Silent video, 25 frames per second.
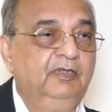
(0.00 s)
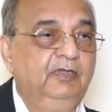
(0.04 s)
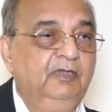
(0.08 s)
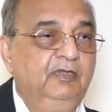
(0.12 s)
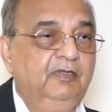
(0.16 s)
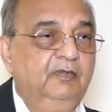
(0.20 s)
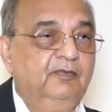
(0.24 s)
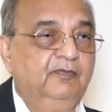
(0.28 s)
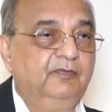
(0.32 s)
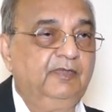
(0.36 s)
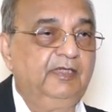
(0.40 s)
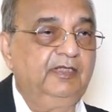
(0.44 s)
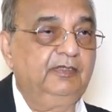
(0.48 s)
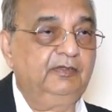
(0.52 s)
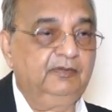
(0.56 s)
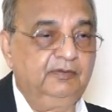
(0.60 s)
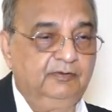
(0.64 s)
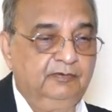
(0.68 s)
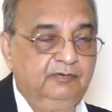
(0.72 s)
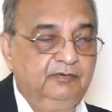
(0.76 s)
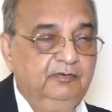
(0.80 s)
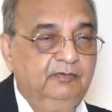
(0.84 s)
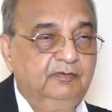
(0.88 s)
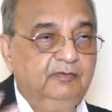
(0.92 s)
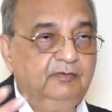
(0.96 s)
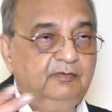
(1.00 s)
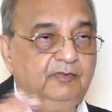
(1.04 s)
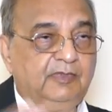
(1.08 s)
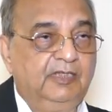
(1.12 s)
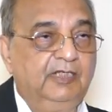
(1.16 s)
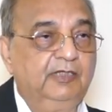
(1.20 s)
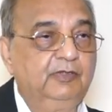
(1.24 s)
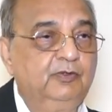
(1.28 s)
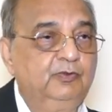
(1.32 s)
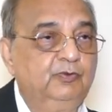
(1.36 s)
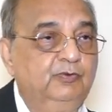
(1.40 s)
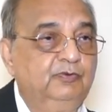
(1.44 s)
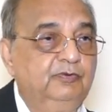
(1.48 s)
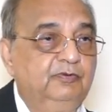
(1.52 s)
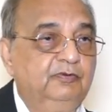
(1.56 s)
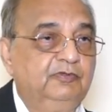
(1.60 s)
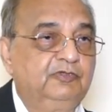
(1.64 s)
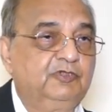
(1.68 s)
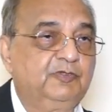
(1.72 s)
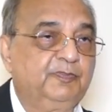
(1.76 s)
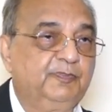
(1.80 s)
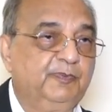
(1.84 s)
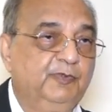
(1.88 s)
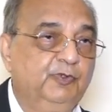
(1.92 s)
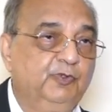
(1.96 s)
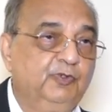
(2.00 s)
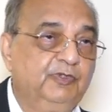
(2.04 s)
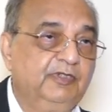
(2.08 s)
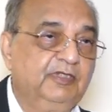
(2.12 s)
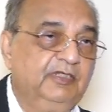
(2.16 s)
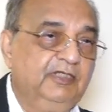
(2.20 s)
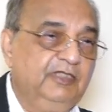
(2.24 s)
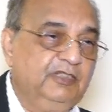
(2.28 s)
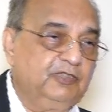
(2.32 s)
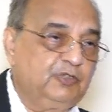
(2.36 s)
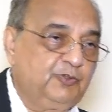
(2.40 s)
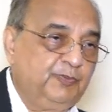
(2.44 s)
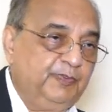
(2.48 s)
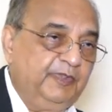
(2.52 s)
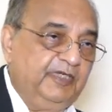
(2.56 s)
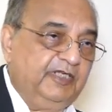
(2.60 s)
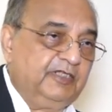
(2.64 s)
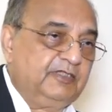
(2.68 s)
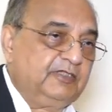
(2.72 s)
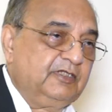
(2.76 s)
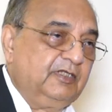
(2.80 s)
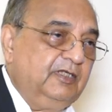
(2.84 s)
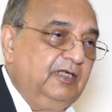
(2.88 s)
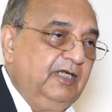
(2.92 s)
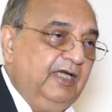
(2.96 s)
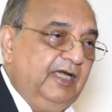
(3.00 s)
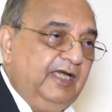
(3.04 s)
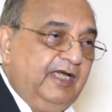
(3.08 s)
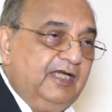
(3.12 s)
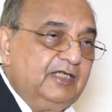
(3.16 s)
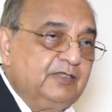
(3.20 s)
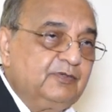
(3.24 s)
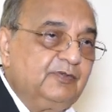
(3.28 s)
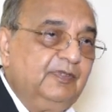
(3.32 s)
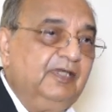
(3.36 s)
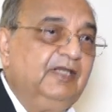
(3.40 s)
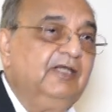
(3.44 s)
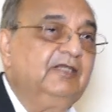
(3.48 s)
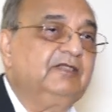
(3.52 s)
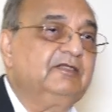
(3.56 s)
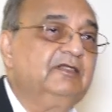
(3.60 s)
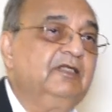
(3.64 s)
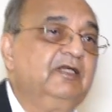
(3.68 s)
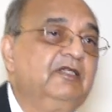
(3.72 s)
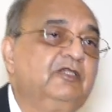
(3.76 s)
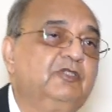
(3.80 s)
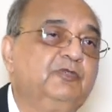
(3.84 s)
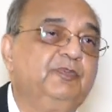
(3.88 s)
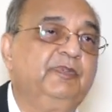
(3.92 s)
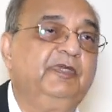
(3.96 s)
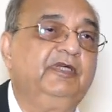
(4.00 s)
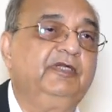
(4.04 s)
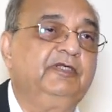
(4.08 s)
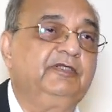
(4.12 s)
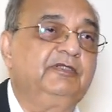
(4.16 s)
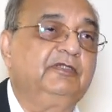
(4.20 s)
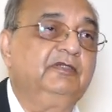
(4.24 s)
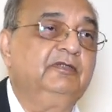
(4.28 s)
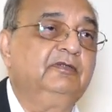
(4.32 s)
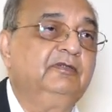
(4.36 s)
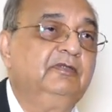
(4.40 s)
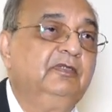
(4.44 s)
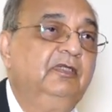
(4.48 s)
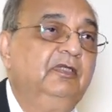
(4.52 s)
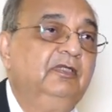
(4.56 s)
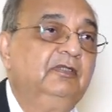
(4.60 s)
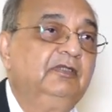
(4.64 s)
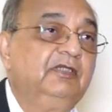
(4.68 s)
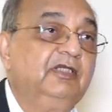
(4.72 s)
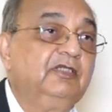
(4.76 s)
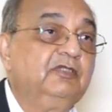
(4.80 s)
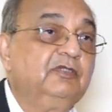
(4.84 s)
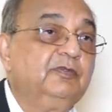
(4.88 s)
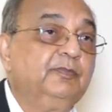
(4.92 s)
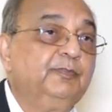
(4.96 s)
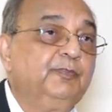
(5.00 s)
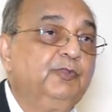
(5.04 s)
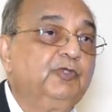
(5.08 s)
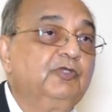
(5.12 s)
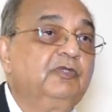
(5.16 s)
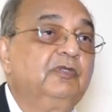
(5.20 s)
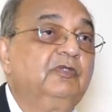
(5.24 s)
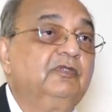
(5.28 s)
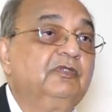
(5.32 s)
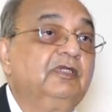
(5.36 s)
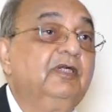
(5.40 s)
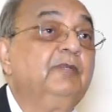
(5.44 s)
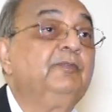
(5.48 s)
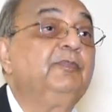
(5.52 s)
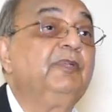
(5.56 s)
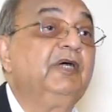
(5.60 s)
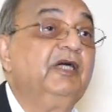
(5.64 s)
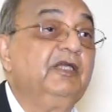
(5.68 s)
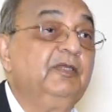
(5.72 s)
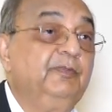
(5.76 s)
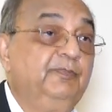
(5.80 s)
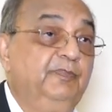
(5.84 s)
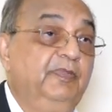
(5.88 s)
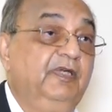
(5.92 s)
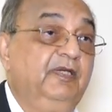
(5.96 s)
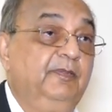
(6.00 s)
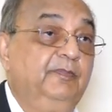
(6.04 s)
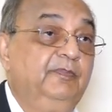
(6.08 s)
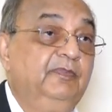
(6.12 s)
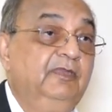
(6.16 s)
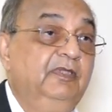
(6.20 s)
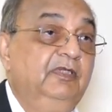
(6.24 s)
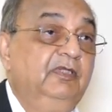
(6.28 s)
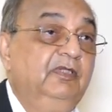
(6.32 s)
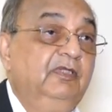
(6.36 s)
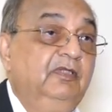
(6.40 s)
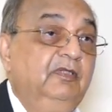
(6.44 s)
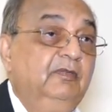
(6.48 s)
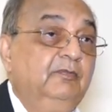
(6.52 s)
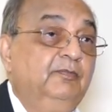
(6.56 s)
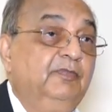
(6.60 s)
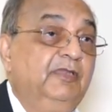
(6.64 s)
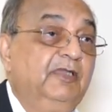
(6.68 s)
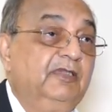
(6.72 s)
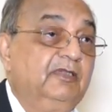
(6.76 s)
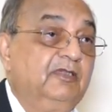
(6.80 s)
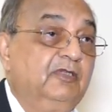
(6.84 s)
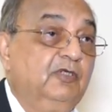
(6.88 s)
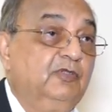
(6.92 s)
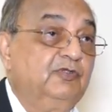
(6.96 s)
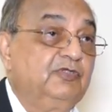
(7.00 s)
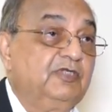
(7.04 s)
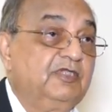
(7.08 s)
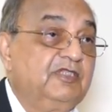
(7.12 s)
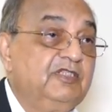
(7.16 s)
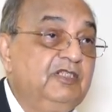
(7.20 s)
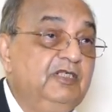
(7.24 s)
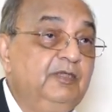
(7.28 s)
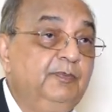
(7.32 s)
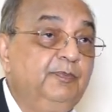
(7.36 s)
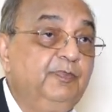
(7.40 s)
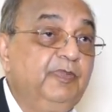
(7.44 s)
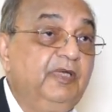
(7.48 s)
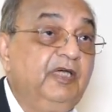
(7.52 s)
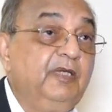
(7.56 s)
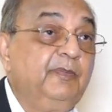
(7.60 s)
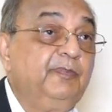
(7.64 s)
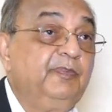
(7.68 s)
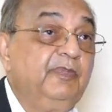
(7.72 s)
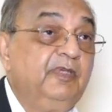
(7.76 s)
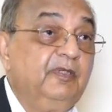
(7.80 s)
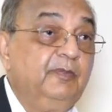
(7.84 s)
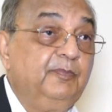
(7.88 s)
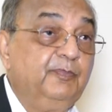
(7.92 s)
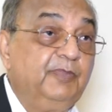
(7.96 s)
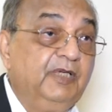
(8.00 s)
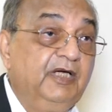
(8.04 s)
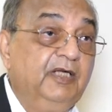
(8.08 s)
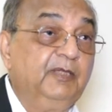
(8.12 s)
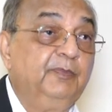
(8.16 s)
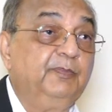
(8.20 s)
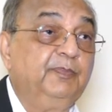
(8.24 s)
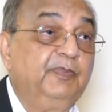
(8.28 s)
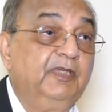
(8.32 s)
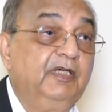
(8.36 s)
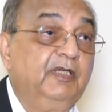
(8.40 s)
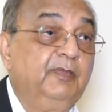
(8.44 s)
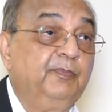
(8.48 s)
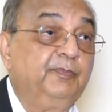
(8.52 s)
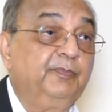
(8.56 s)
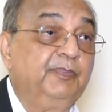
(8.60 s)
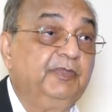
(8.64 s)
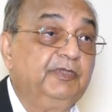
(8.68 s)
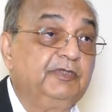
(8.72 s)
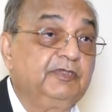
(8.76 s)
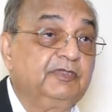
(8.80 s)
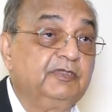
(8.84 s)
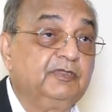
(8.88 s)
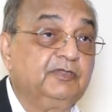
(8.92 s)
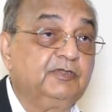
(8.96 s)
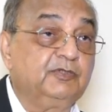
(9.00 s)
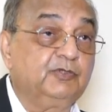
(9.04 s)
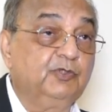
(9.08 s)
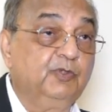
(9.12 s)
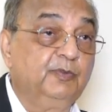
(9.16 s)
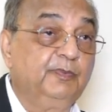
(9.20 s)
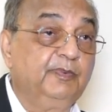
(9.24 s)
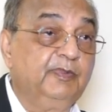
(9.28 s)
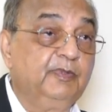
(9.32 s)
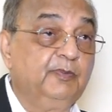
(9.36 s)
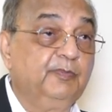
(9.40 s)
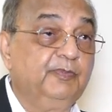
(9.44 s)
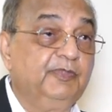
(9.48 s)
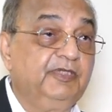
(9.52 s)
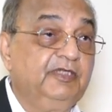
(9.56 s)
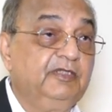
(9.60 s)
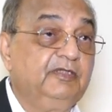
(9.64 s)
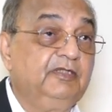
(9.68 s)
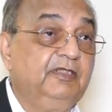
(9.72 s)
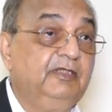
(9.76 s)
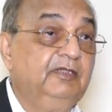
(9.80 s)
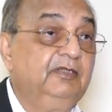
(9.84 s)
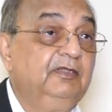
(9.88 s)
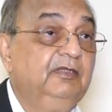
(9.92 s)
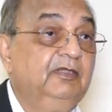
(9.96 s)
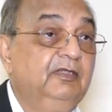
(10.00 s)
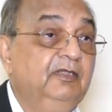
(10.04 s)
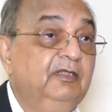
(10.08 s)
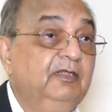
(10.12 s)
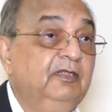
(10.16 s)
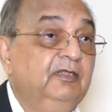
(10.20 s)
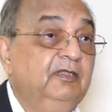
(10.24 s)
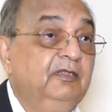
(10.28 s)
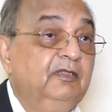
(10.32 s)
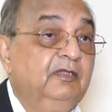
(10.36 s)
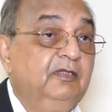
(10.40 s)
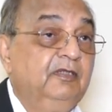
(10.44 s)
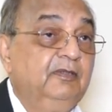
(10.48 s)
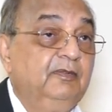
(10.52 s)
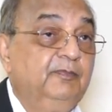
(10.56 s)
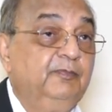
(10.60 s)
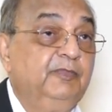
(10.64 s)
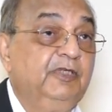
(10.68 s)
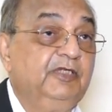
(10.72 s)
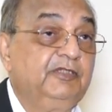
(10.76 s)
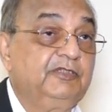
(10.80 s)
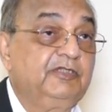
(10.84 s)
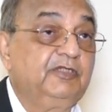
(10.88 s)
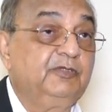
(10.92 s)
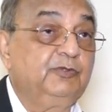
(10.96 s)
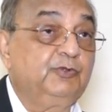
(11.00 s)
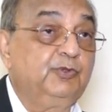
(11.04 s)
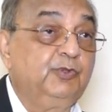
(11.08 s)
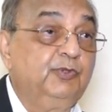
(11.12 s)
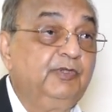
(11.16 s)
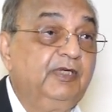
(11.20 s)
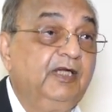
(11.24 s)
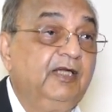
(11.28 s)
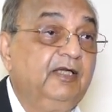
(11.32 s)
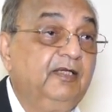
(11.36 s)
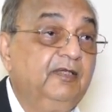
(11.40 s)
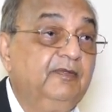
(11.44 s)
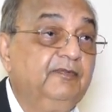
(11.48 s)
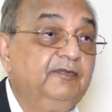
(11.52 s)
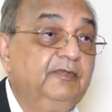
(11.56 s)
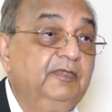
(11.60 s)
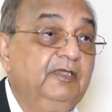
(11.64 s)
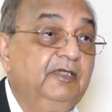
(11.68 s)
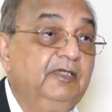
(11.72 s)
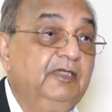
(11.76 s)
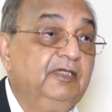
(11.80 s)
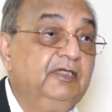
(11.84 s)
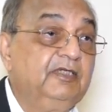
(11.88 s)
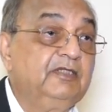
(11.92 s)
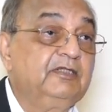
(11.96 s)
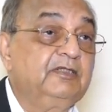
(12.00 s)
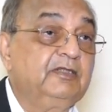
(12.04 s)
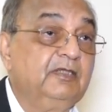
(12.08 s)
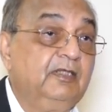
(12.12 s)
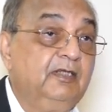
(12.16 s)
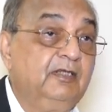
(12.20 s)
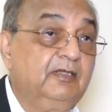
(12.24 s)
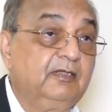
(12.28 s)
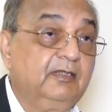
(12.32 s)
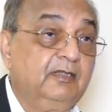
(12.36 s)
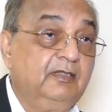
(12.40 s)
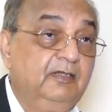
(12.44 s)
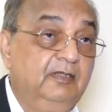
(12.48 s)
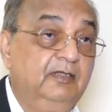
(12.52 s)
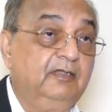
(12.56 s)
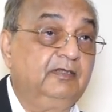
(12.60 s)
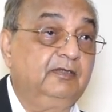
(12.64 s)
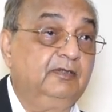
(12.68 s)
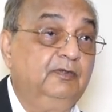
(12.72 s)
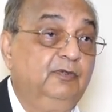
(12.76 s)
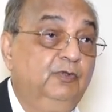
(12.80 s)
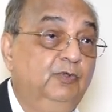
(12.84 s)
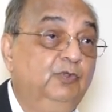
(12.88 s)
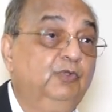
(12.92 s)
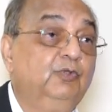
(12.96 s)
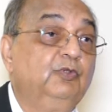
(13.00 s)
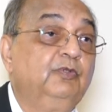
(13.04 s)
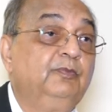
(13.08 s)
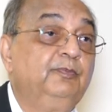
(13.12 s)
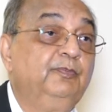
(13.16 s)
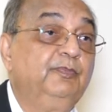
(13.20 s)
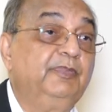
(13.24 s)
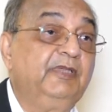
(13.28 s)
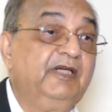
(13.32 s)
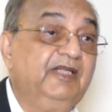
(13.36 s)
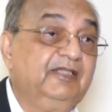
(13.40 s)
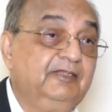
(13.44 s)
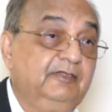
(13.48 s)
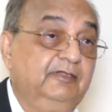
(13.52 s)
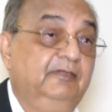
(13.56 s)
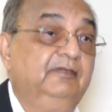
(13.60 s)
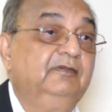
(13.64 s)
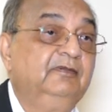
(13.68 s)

When you want to support inspiration as well as expiration, then you put on a BiPAP. But on CPAP and BiPAP, patient should be breathing, patient should have his or her own breath.